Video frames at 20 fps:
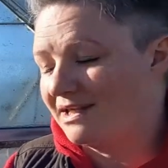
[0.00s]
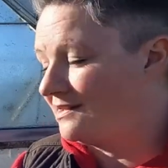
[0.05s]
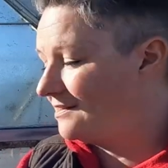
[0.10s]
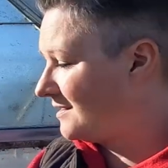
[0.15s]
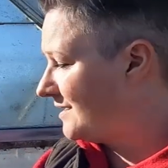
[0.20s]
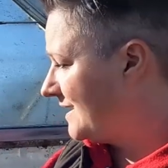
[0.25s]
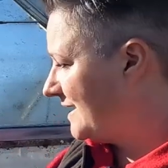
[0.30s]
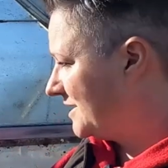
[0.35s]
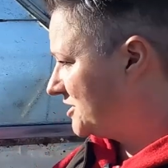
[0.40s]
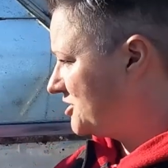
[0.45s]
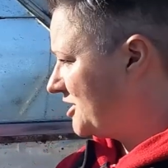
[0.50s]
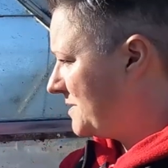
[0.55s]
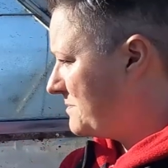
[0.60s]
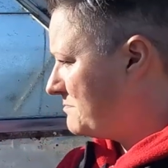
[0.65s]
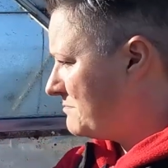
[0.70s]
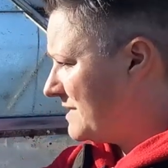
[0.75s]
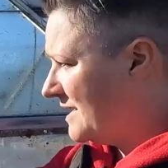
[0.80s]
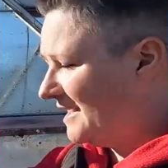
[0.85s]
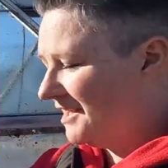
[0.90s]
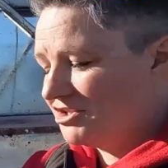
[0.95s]
that I actually
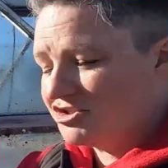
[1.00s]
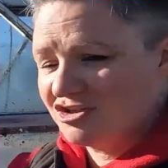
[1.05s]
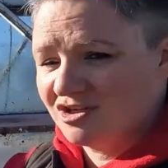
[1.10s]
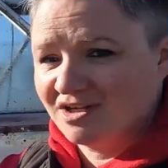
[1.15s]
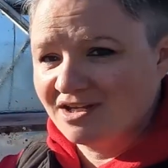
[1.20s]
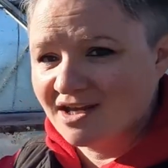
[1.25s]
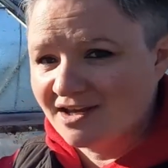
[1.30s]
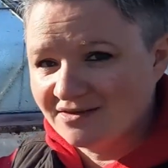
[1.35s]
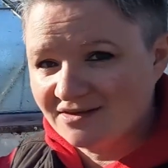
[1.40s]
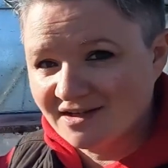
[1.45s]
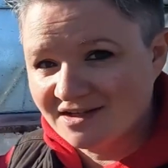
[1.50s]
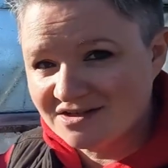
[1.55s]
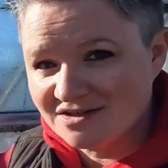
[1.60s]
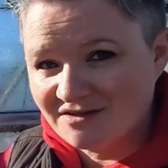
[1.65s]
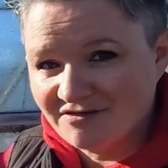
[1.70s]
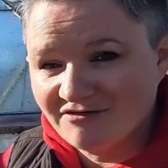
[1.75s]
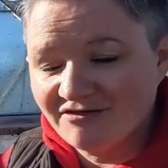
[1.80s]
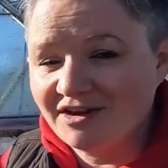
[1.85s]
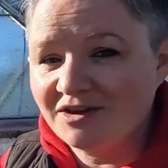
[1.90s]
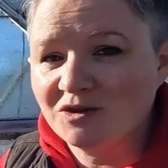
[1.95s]
managed to get this to
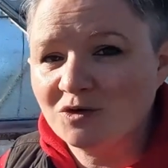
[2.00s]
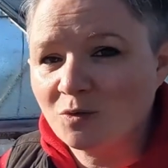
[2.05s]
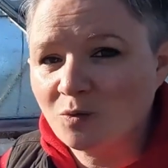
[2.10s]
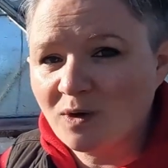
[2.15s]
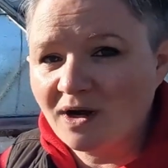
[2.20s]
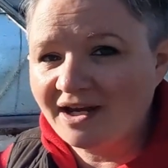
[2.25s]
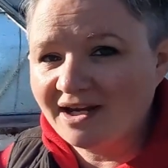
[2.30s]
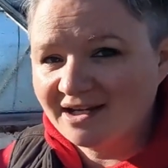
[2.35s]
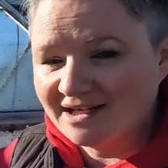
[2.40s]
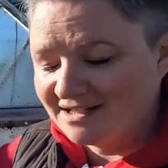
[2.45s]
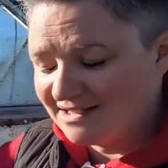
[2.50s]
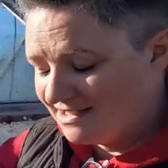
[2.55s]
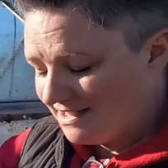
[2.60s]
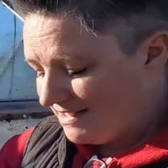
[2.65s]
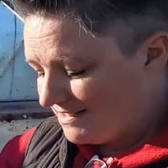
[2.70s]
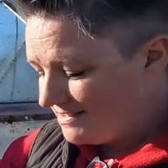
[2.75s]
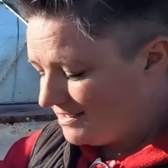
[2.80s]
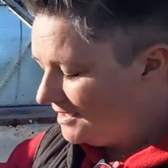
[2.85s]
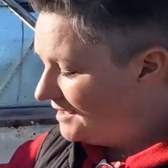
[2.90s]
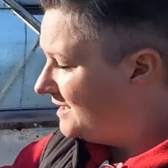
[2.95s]
fit the way it
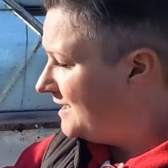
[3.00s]
did.